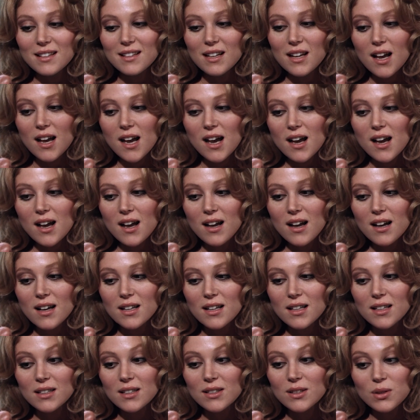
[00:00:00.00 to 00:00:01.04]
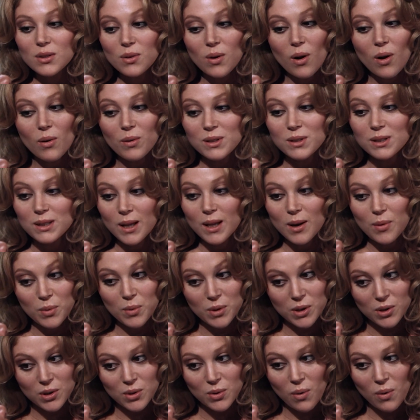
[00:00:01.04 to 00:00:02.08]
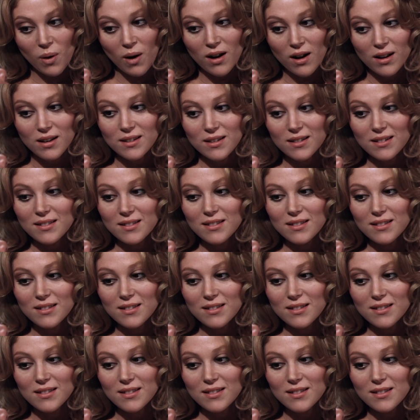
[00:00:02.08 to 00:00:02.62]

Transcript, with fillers: and Afton tries to assure him that she's not easy,